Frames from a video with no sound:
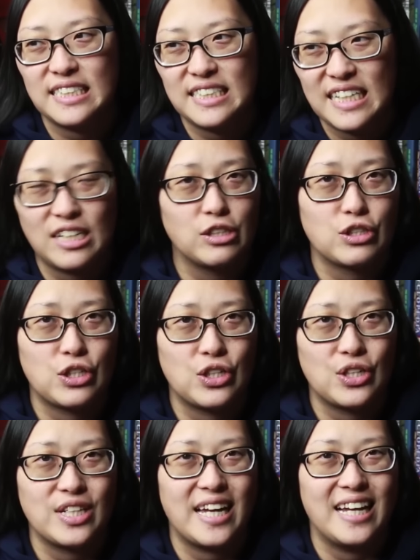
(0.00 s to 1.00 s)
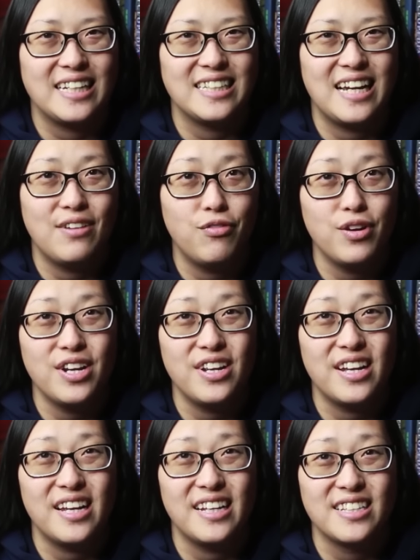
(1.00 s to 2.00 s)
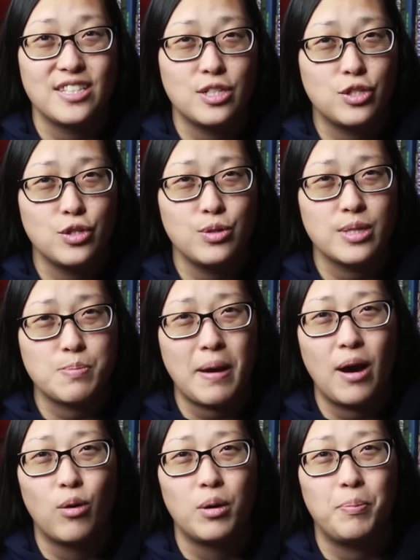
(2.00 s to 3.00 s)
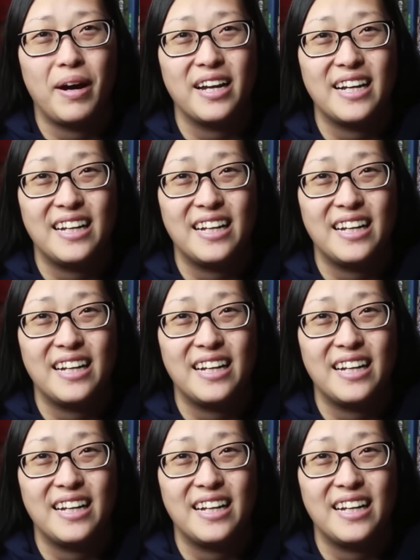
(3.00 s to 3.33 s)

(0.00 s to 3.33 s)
tells her that every institute is powered by an